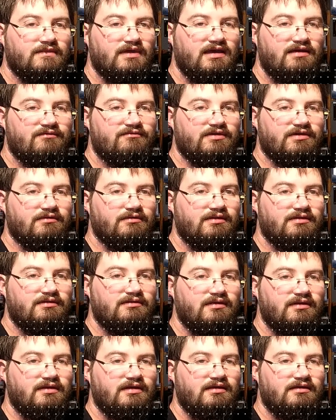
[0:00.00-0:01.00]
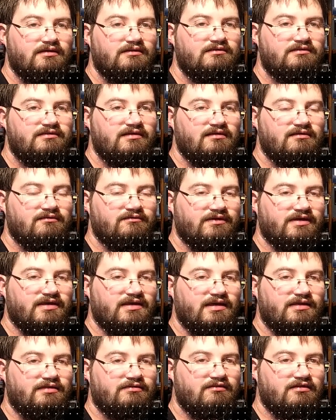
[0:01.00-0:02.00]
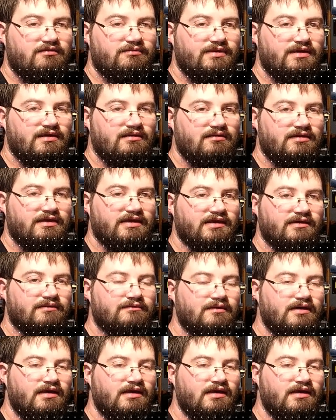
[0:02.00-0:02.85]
Hey everyone, Jared V K three B L here,